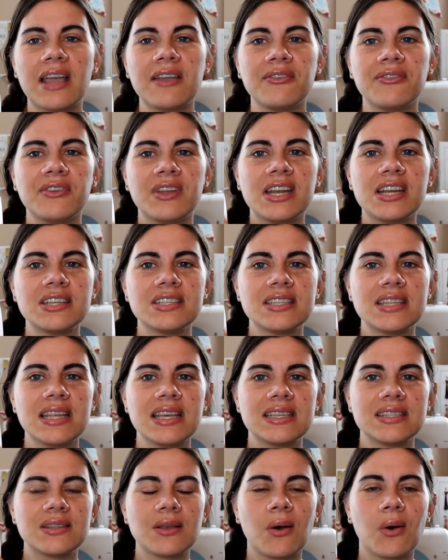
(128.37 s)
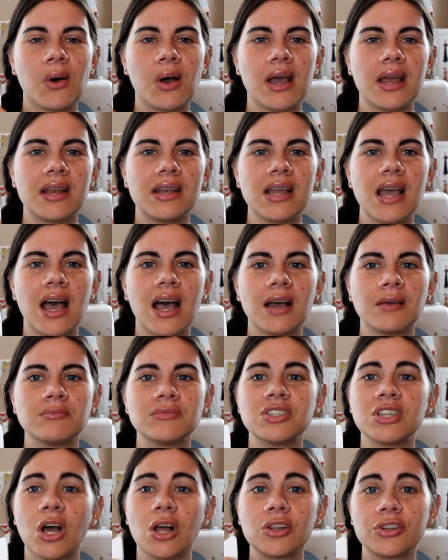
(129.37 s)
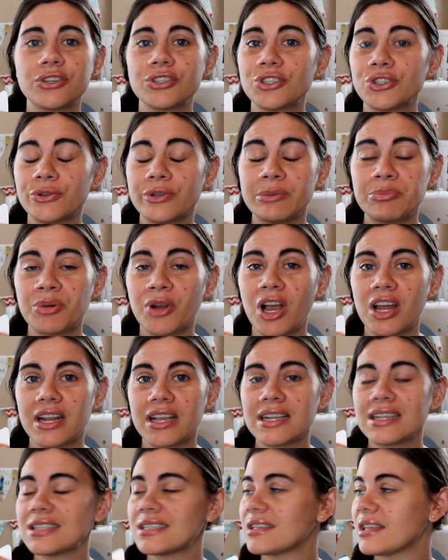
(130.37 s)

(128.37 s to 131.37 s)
I finished this on Dollar Tree products,